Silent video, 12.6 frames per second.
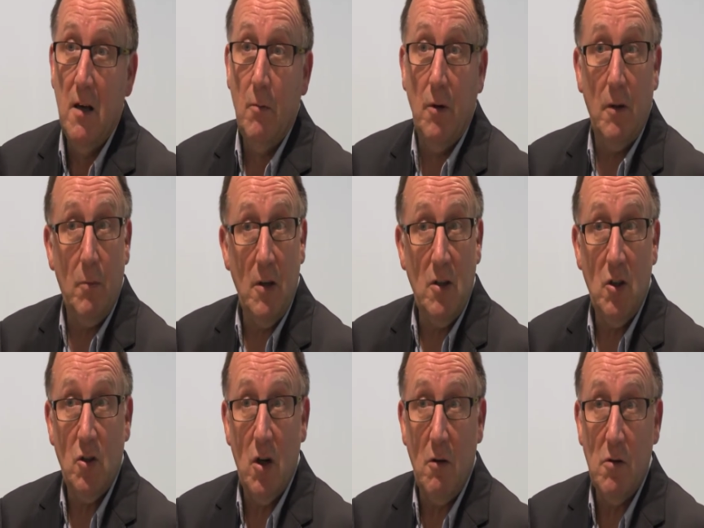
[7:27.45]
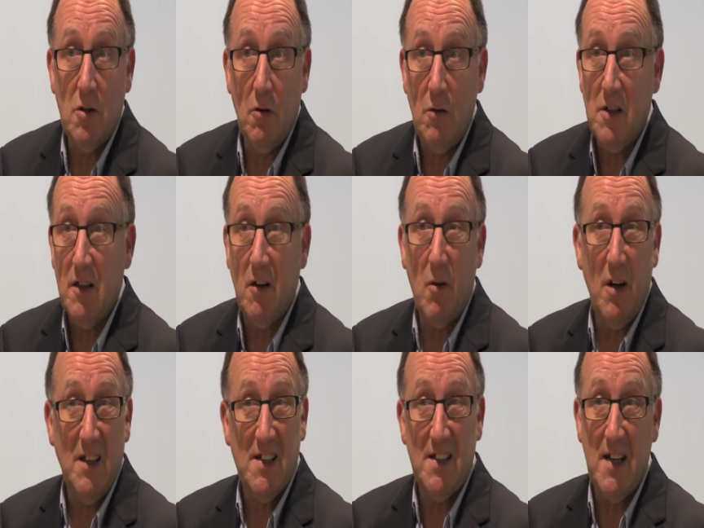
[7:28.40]
but the Bridget Jones stories are
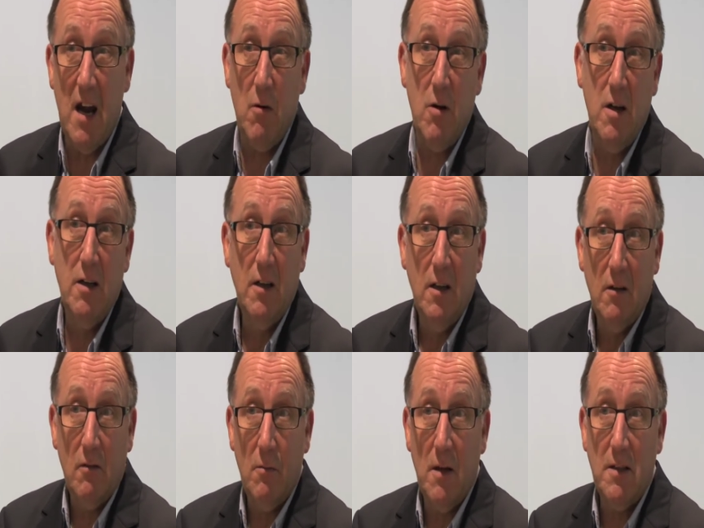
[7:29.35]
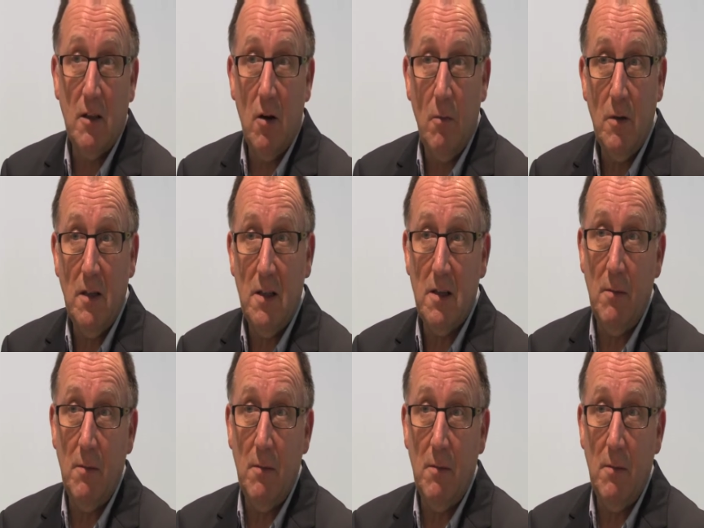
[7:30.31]
quite sour romantic comedies.